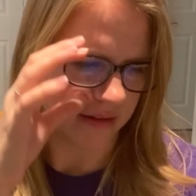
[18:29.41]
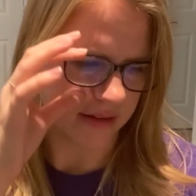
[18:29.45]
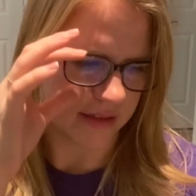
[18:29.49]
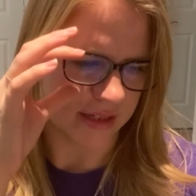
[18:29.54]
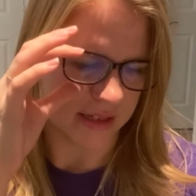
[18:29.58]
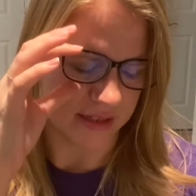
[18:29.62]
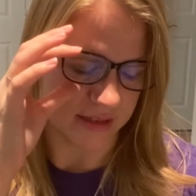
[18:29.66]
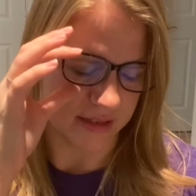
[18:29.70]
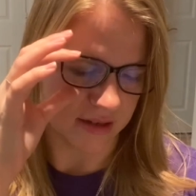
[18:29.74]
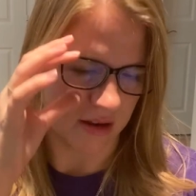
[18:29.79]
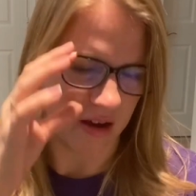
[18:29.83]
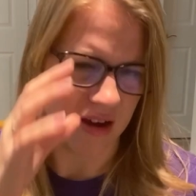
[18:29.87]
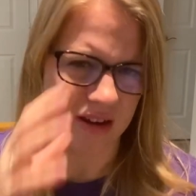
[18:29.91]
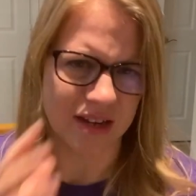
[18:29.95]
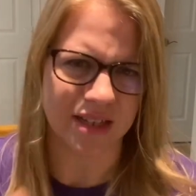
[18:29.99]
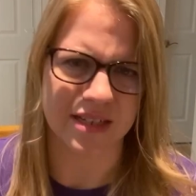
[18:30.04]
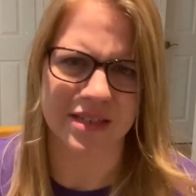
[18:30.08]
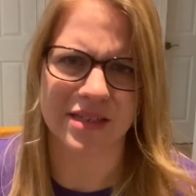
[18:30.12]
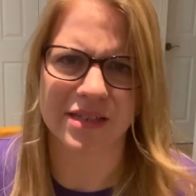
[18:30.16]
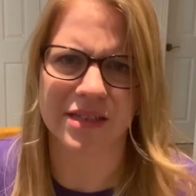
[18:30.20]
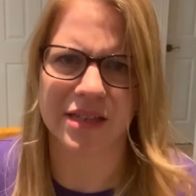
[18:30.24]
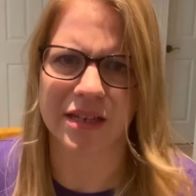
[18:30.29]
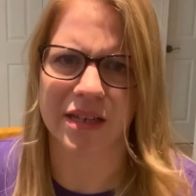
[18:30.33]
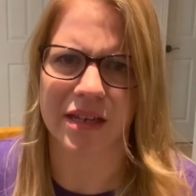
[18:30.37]

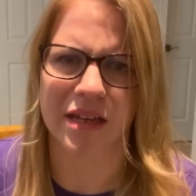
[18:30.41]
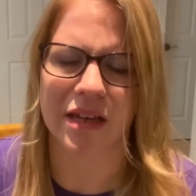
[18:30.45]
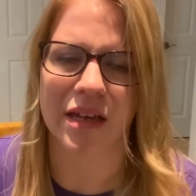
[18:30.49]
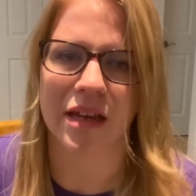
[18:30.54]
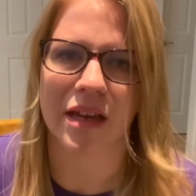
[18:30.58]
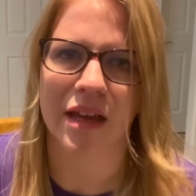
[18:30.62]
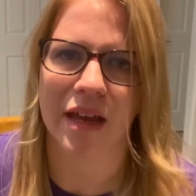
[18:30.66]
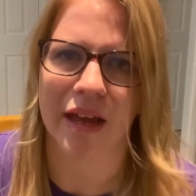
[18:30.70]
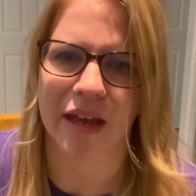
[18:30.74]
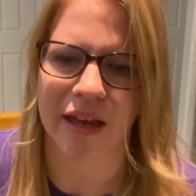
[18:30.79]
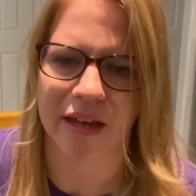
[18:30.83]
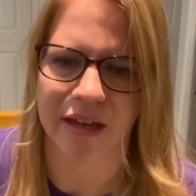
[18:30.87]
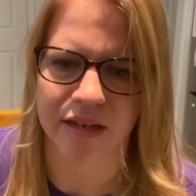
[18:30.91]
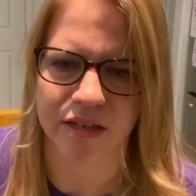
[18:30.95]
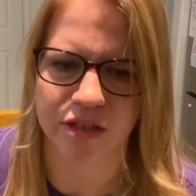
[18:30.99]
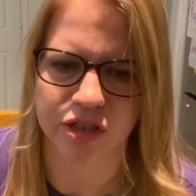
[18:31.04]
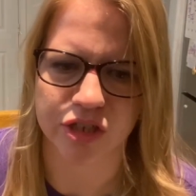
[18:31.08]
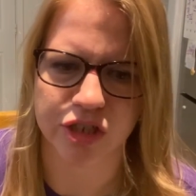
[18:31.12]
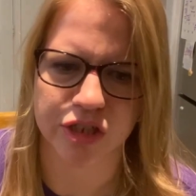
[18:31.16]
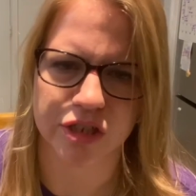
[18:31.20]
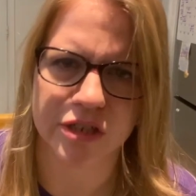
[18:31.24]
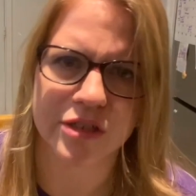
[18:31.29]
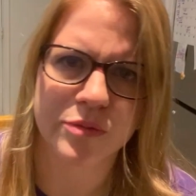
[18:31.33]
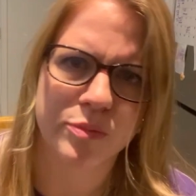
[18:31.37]
dishonesty, and
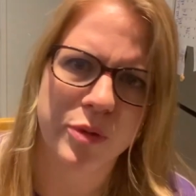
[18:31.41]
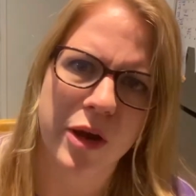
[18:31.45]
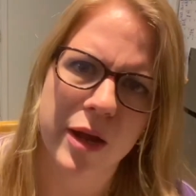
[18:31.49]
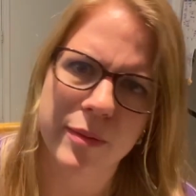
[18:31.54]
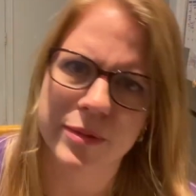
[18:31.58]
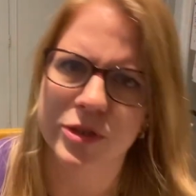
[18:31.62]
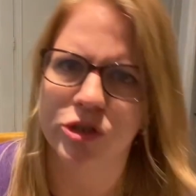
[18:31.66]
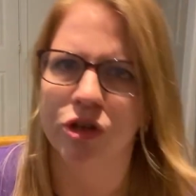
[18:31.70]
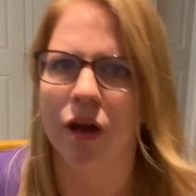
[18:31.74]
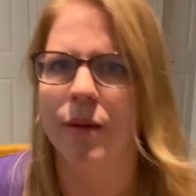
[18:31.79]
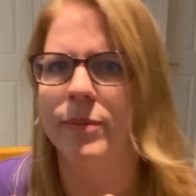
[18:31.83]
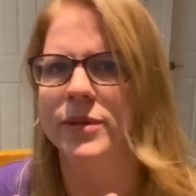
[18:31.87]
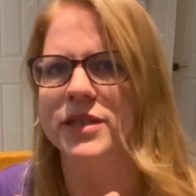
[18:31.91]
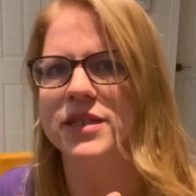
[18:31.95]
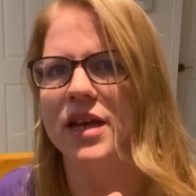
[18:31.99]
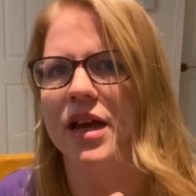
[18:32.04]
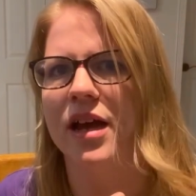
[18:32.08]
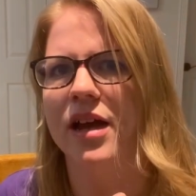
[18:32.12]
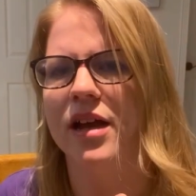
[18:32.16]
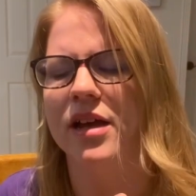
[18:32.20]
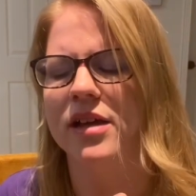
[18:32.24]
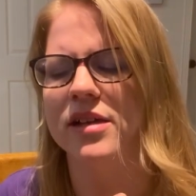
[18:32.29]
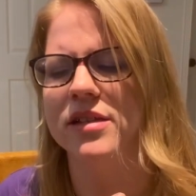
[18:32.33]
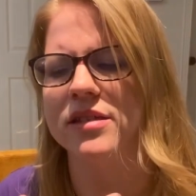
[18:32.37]
she's probably
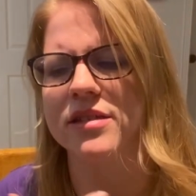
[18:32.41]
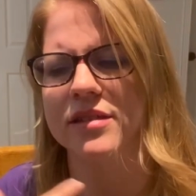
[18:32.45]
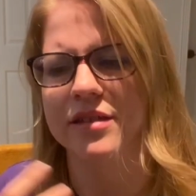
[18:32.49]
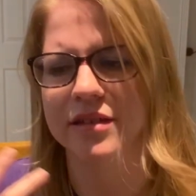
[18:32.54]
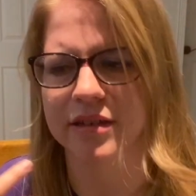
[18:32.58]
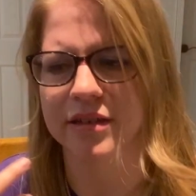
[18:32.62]
traumatized,